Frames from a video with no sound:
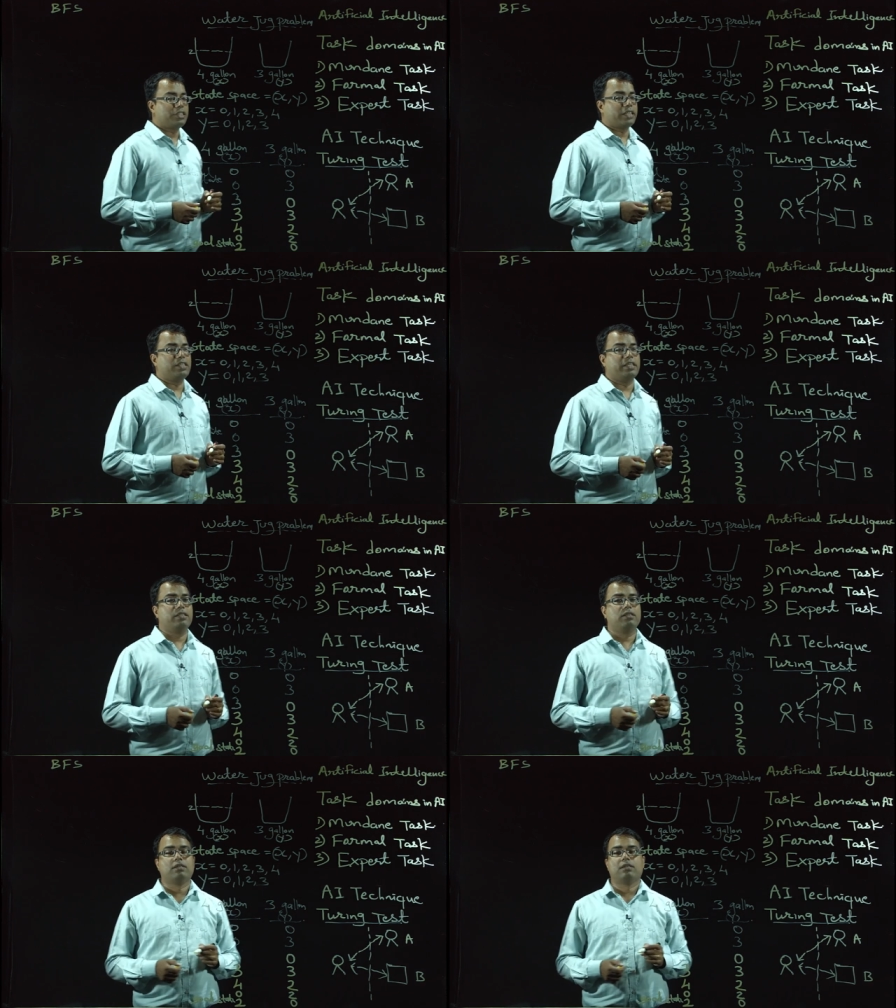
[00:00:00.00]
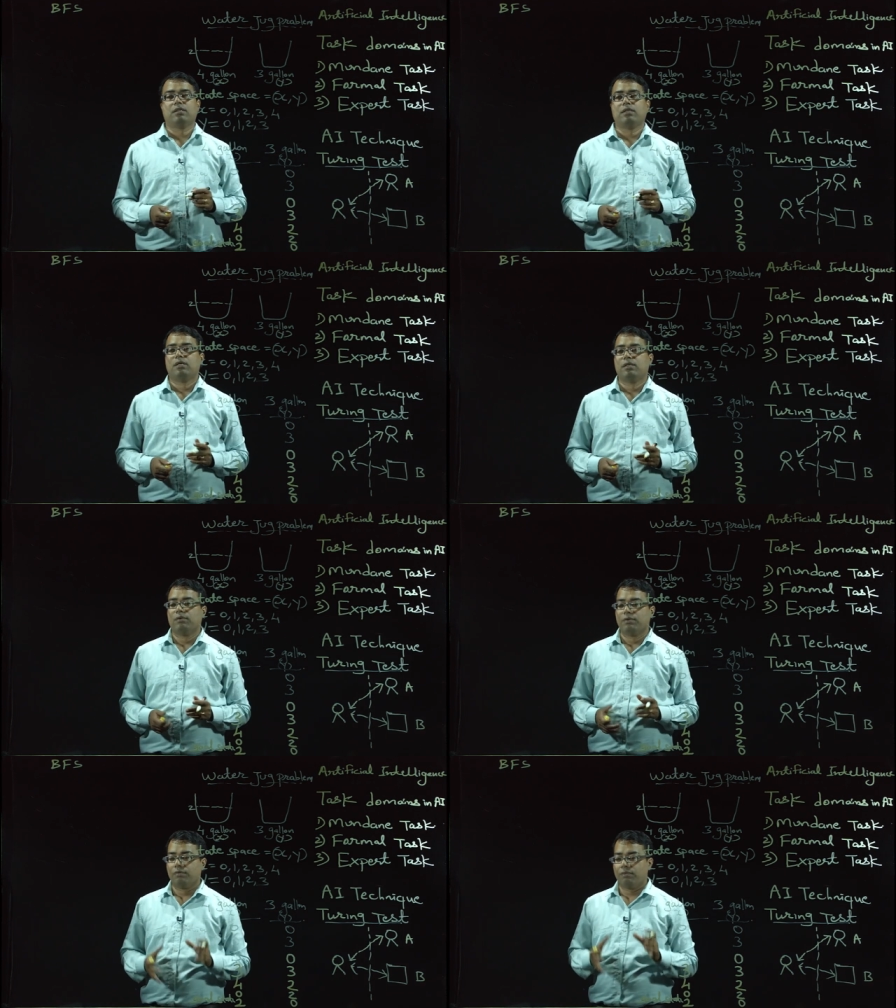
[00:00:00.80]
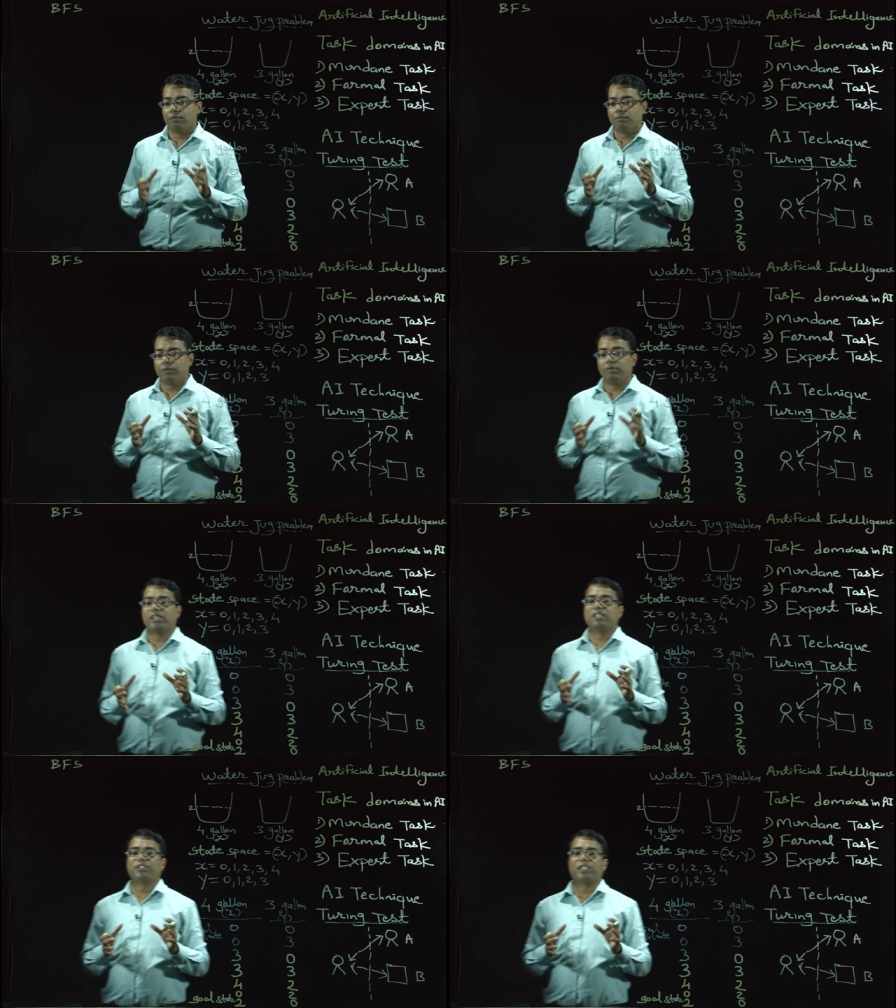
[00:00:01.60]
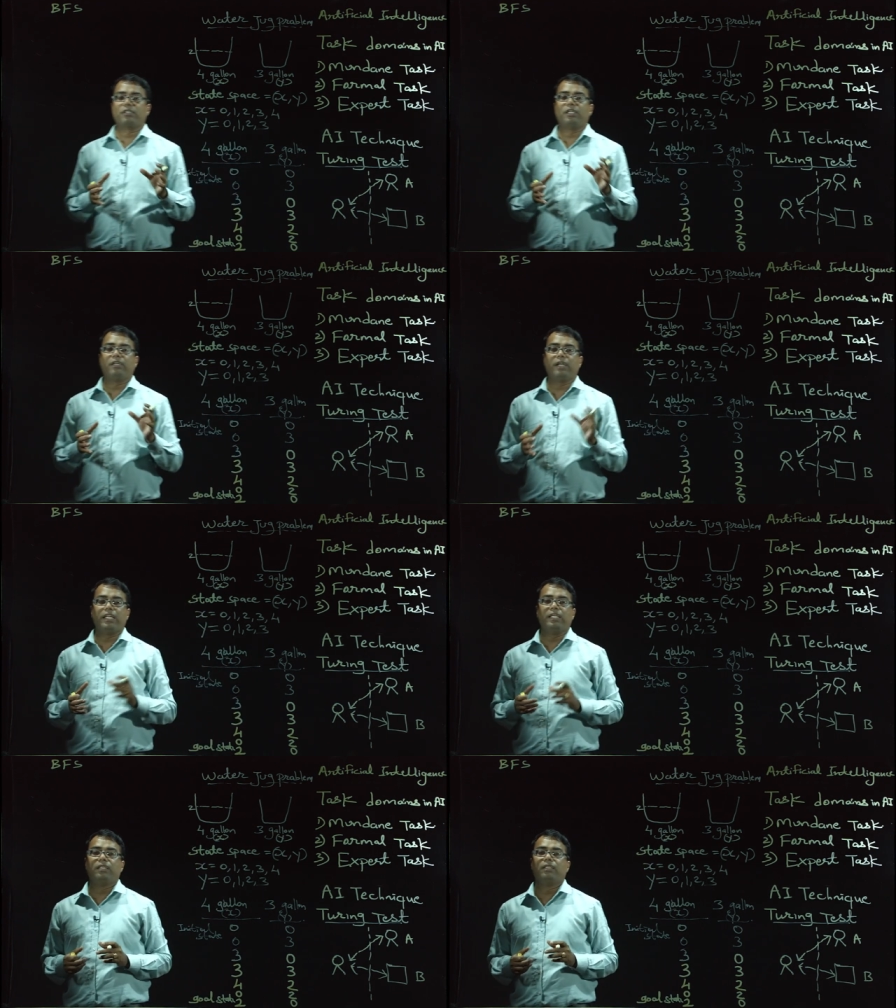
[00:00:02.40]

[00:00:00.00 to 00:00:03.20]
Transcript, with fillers: technique we will construct a tree